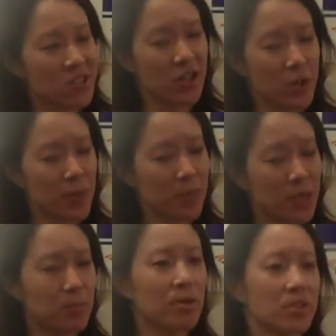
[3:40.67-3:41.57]
So
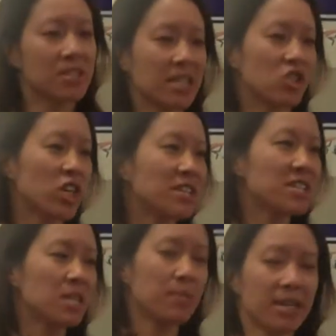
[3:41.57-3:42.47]
people are saying chain
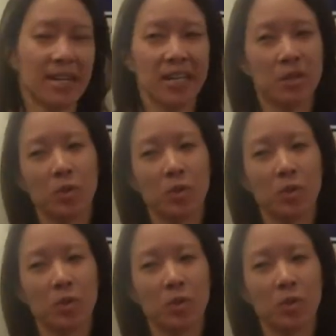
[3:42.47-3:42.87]
CPI,